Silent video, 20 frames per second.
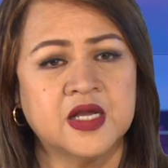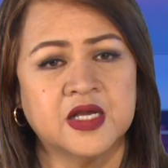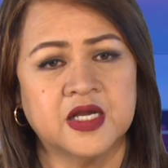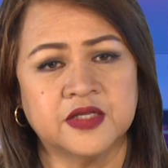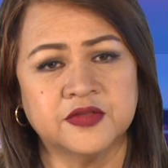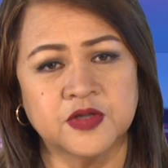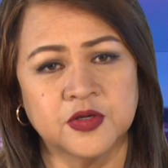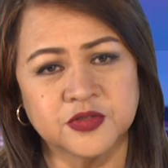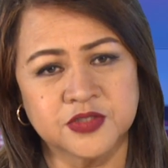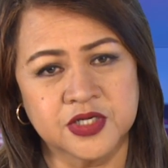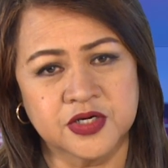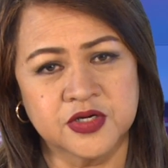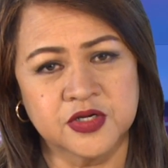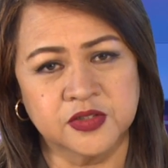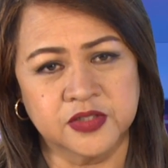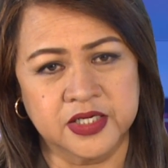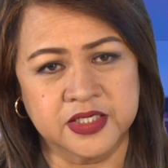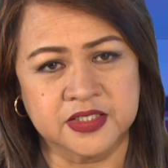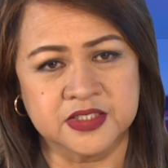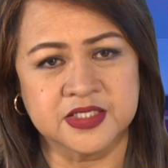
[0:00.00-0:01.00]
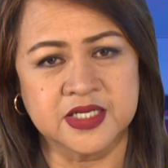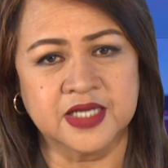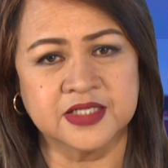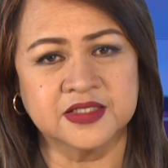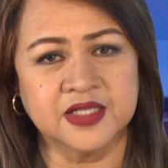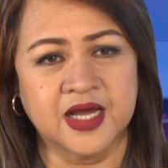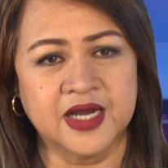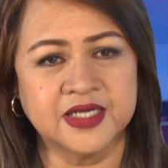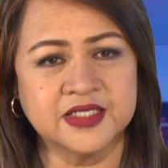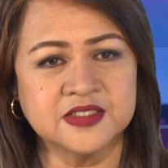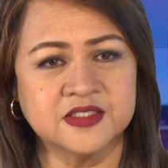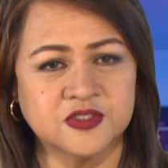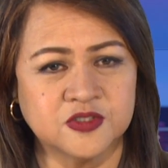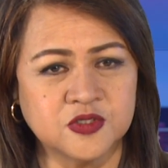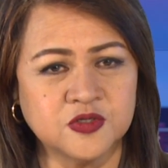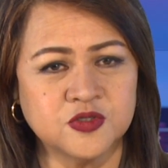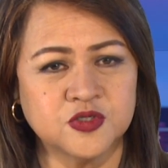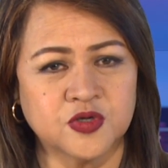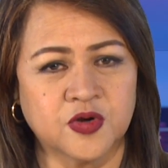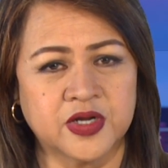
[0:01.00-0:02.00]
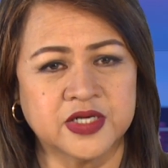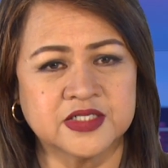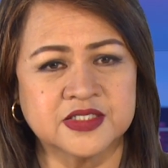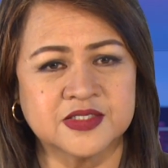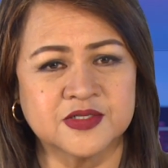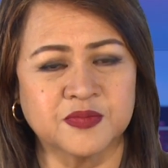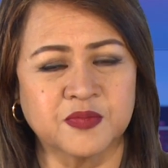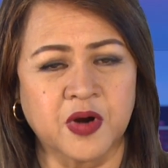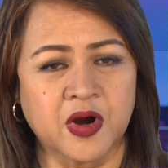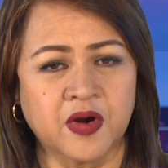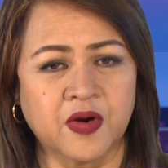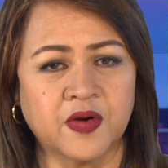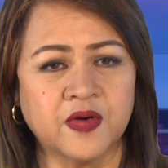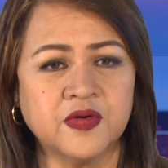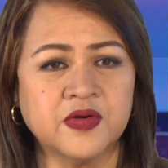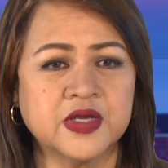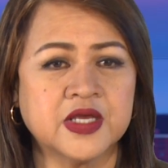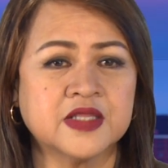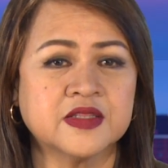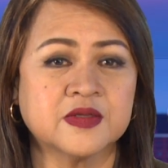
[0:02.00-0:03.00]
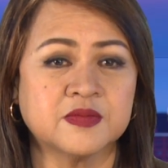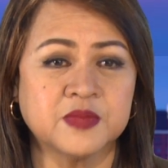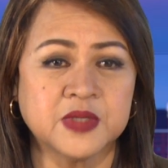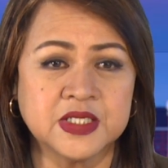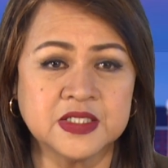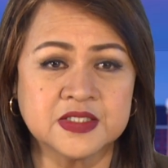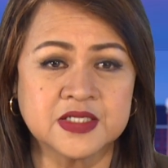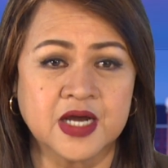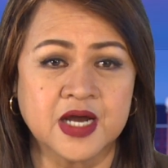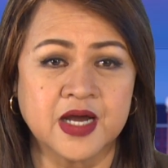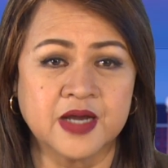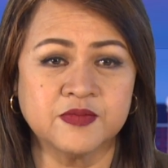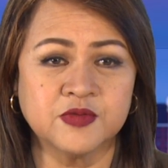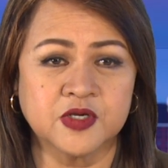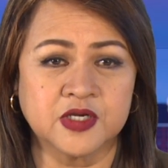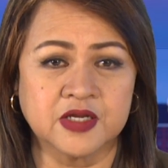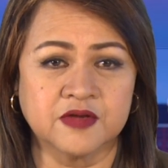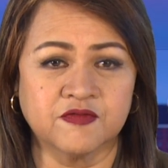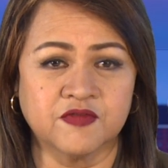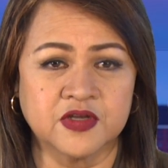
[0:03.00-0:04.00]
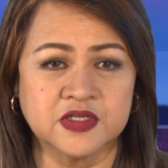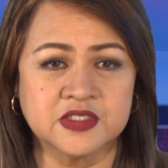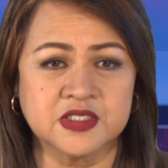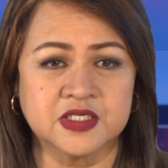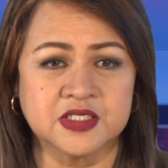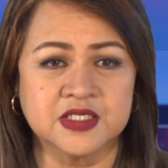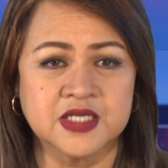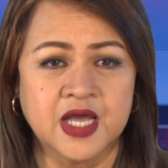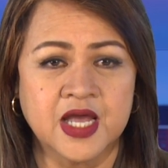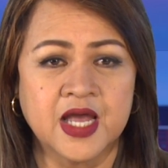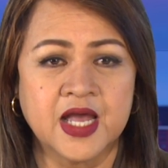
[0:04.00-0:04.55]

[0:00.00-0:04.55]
And those are your latest headlines. Do join us tomorrow. In the meantime, you can visit